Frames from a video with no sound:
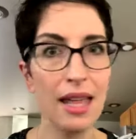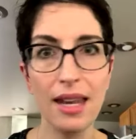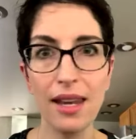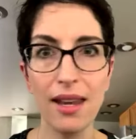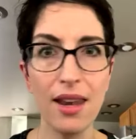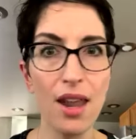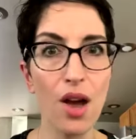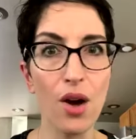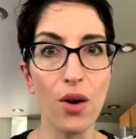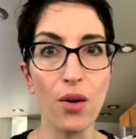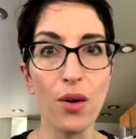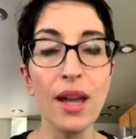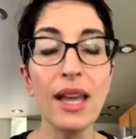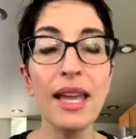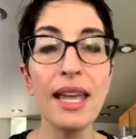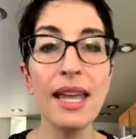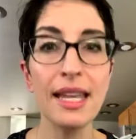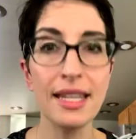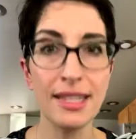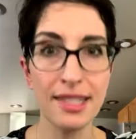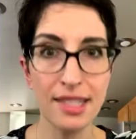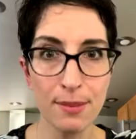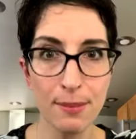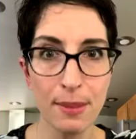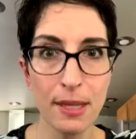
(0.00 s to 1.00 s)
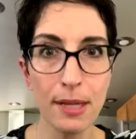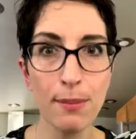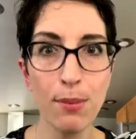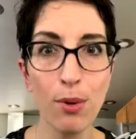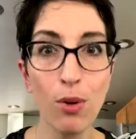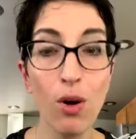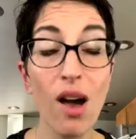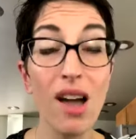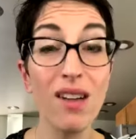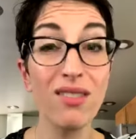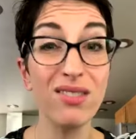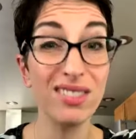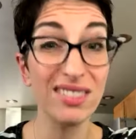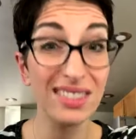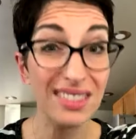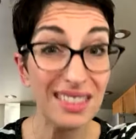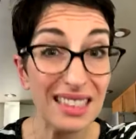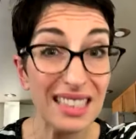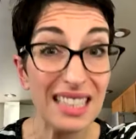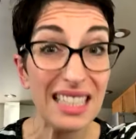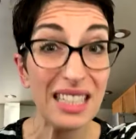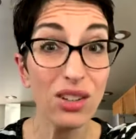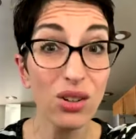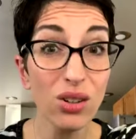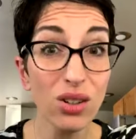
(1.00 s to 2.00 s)
No. It's the people I've
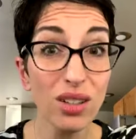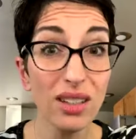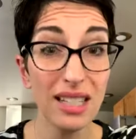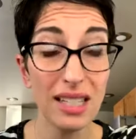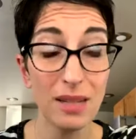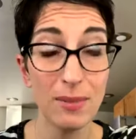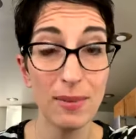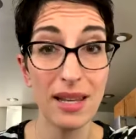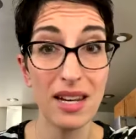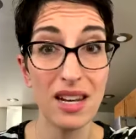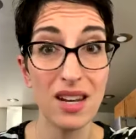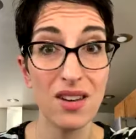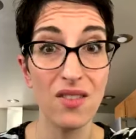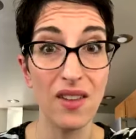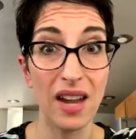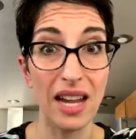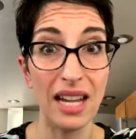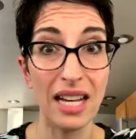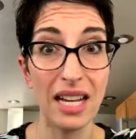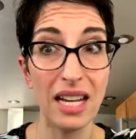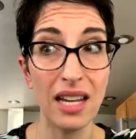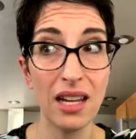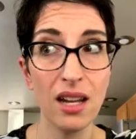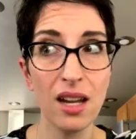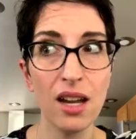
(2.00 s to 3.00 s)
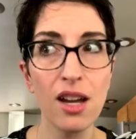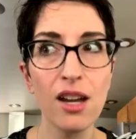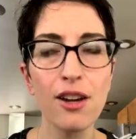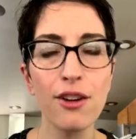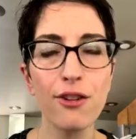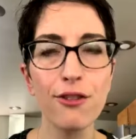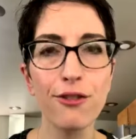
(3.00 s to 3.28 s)
literally been inviting